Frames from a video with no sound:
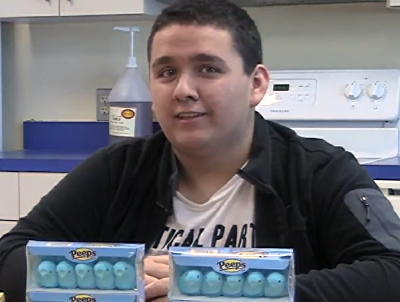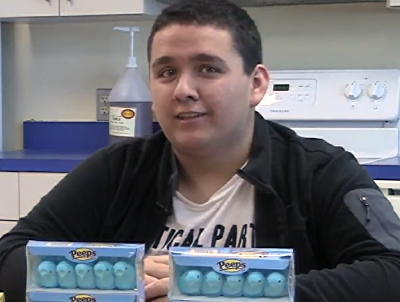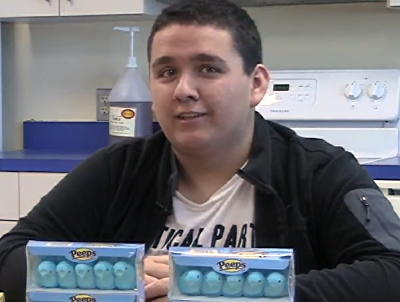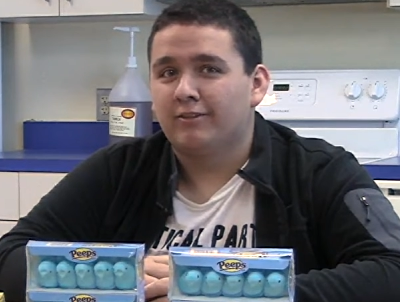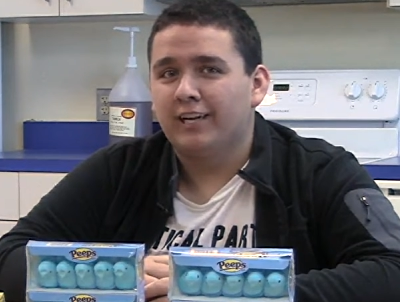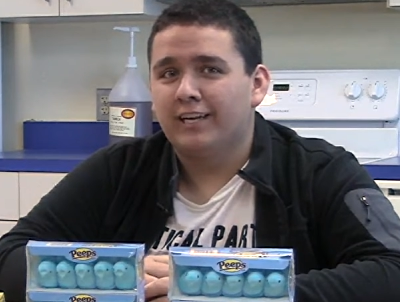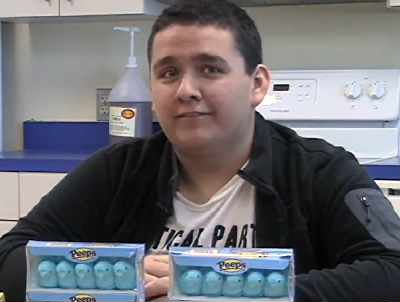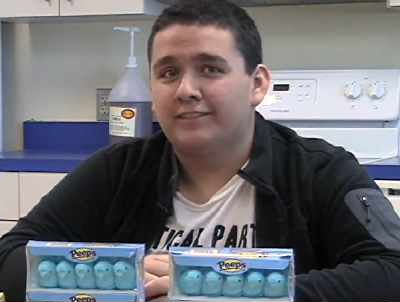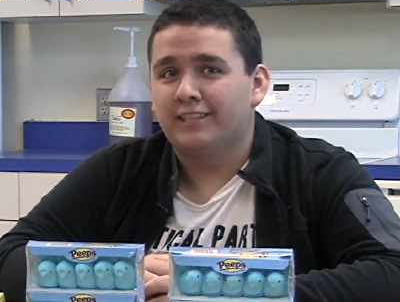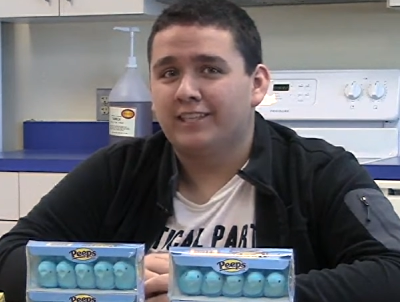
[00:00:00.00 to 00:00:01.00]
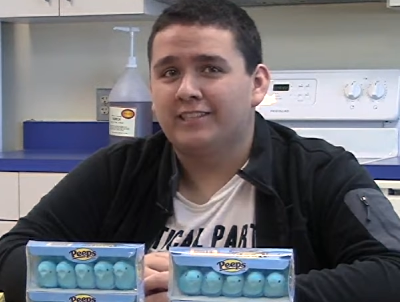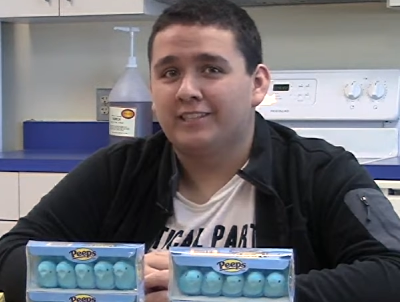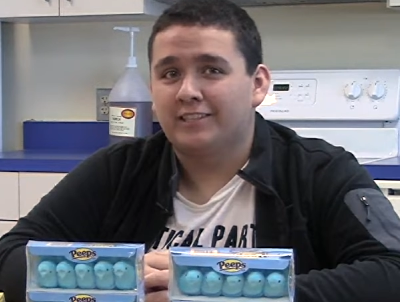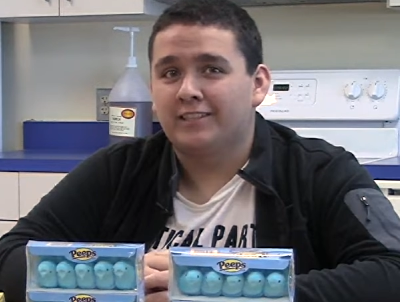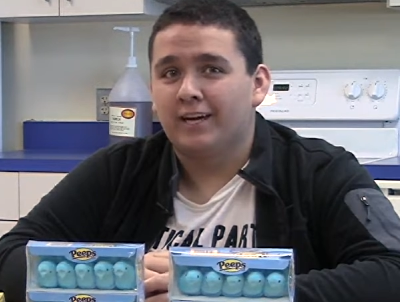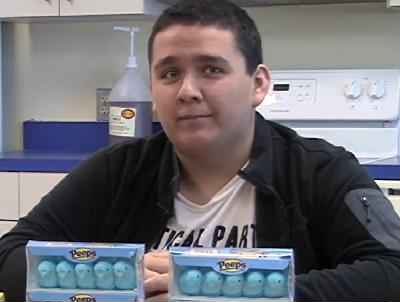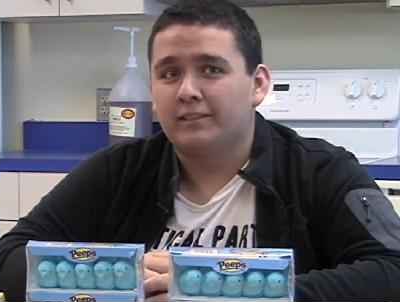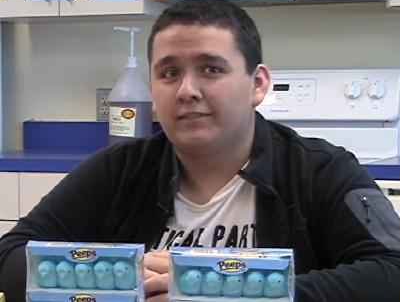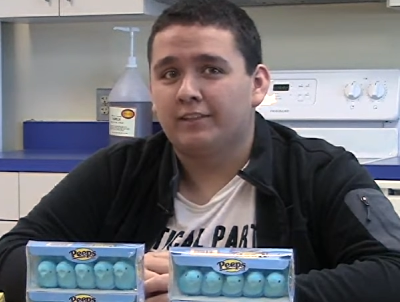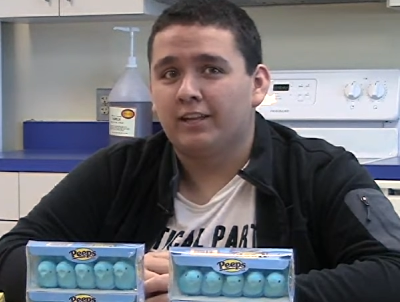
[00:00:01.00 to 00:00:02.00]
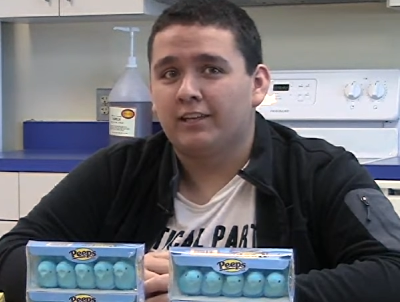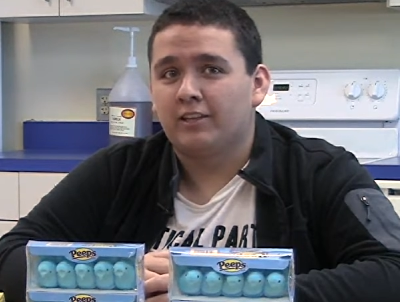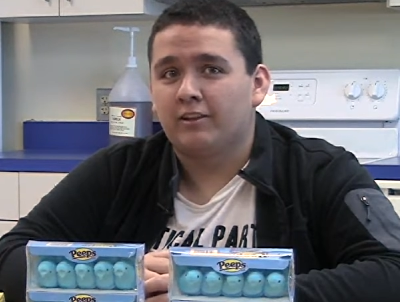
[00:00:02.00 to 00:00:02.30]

The creative sadistic types even like to